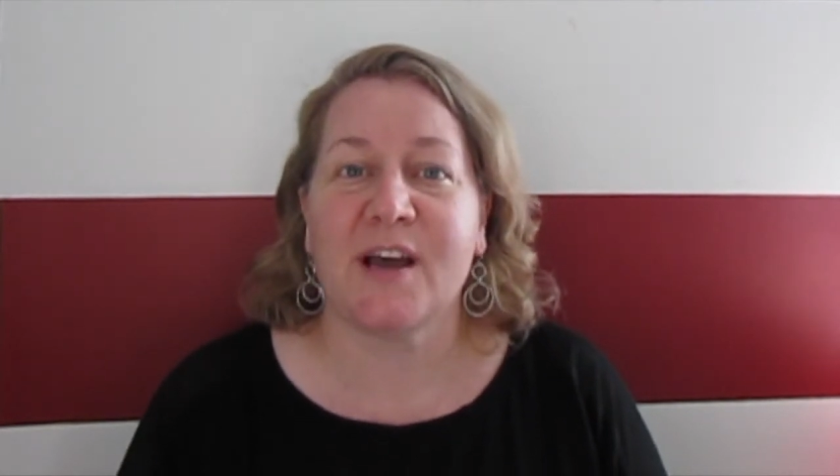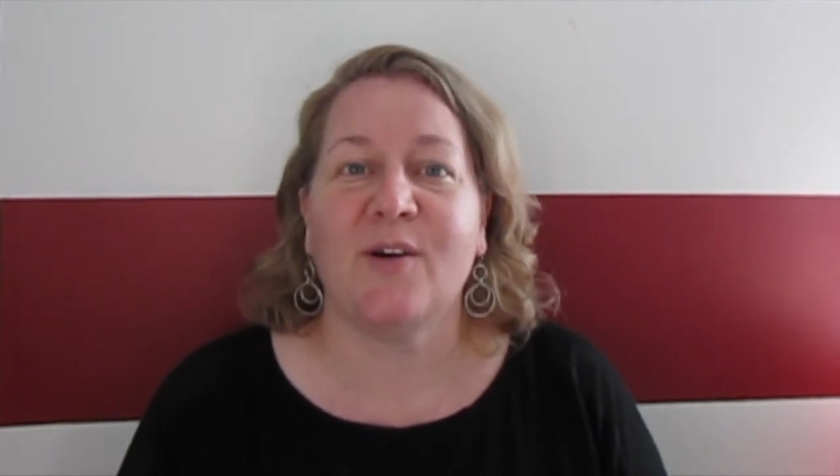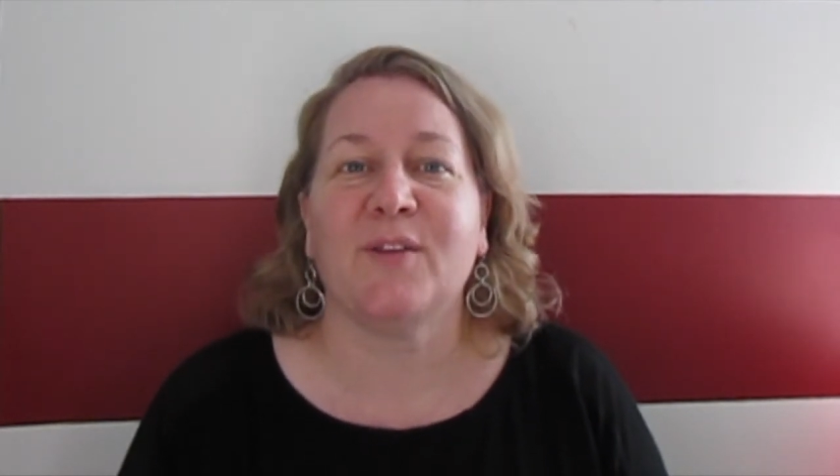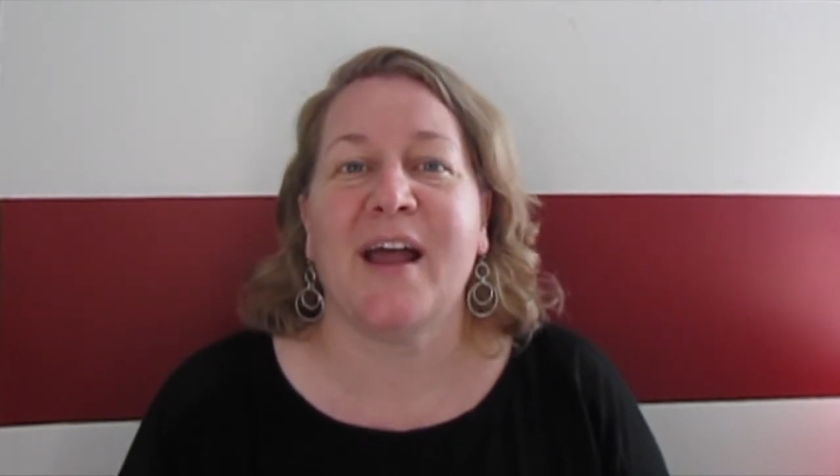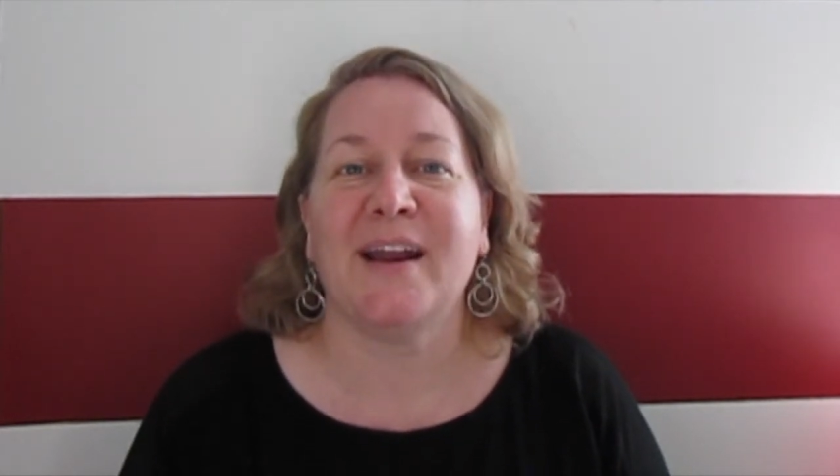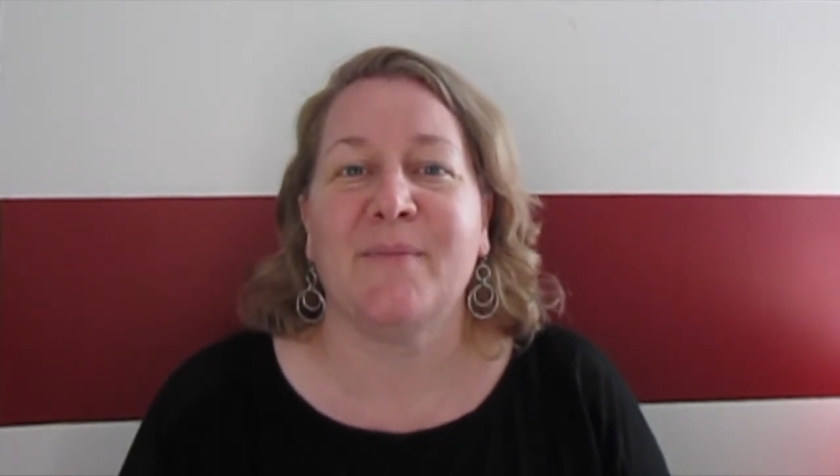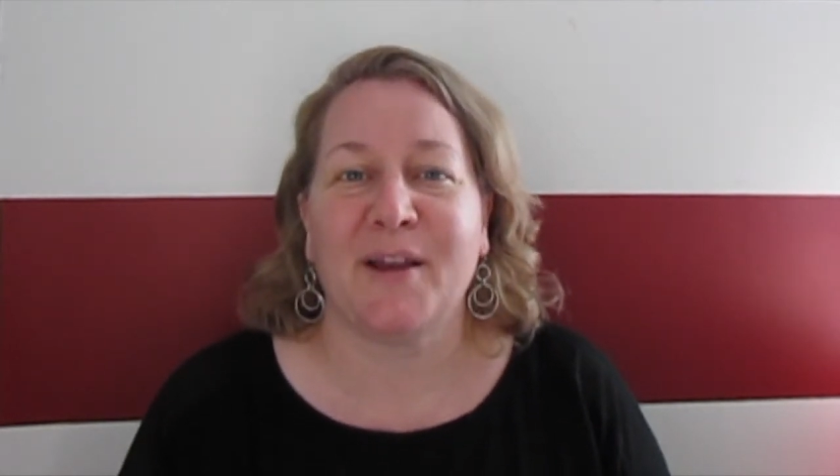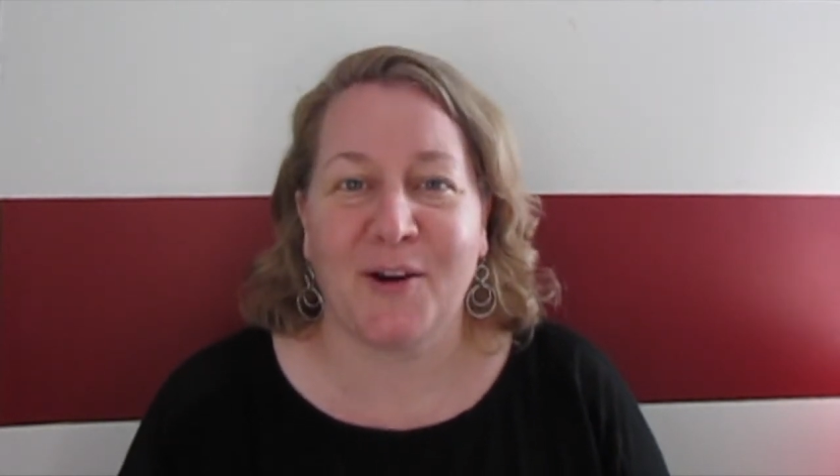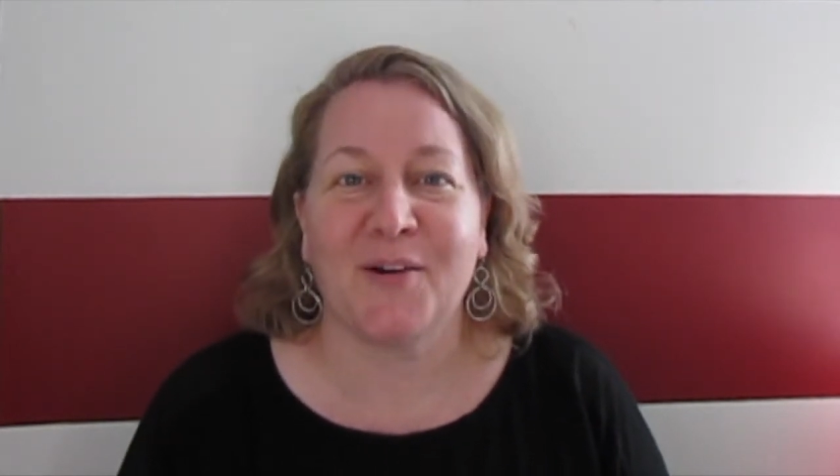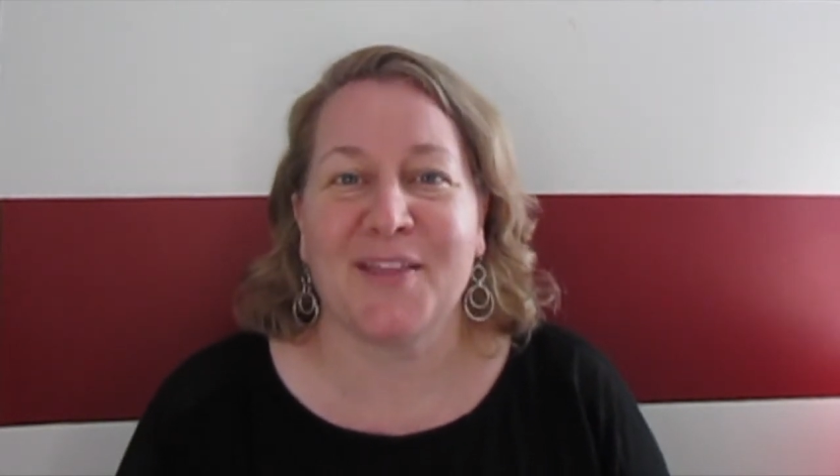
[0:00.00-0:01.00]
outlining my
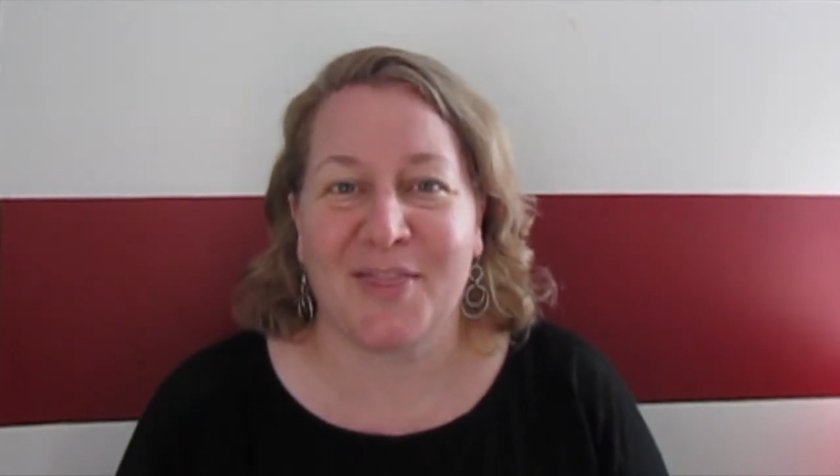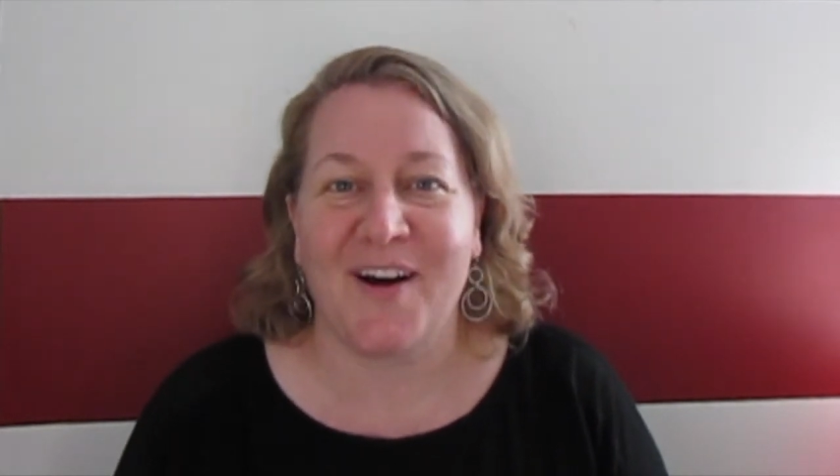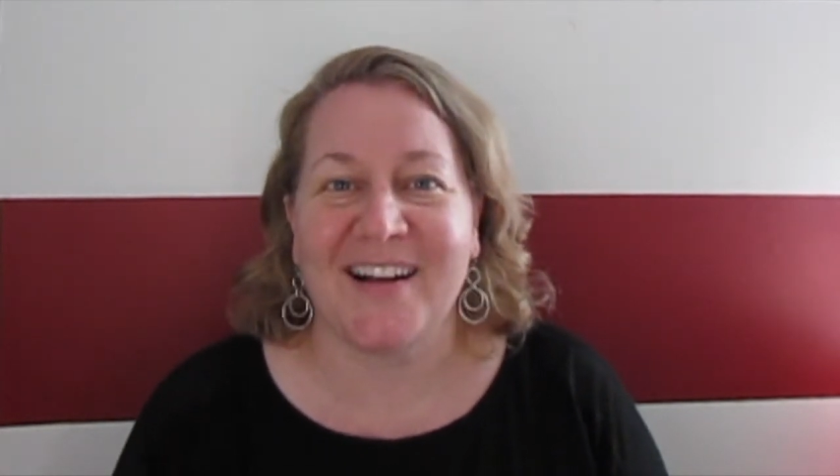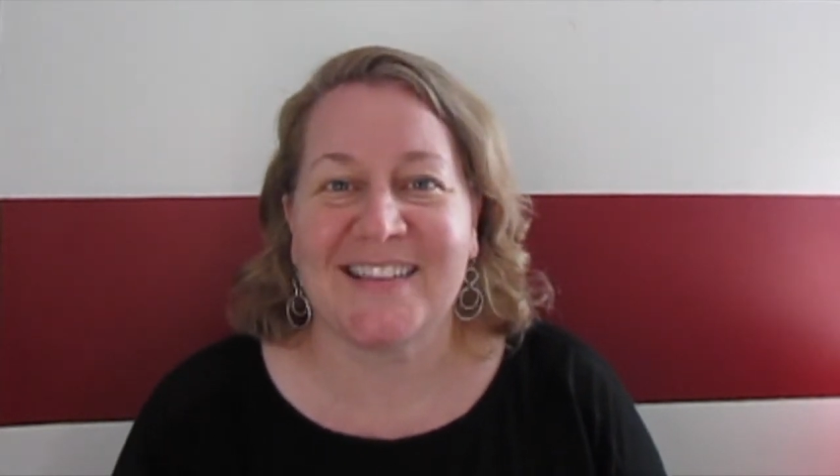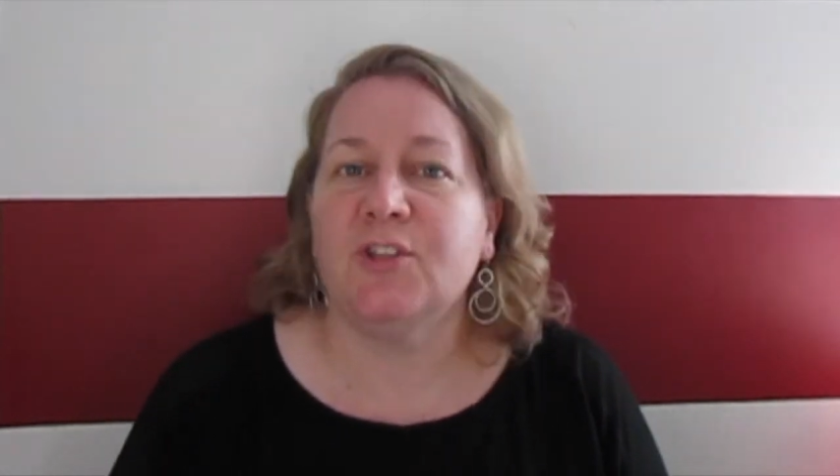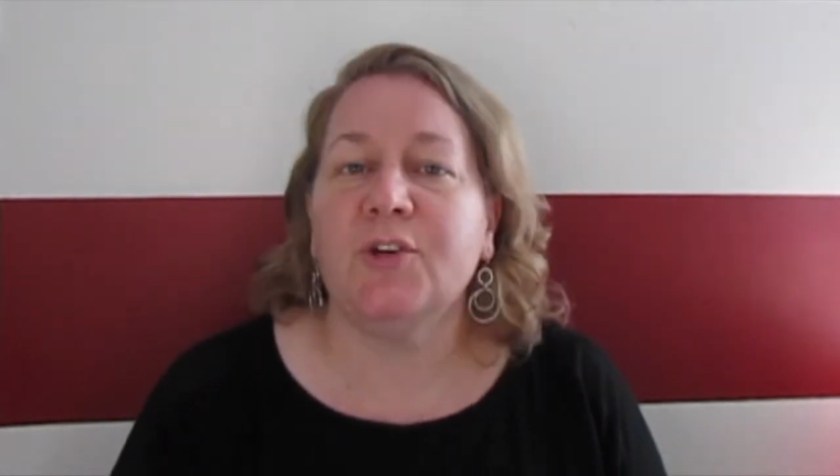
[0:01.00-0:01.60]
current thoughts.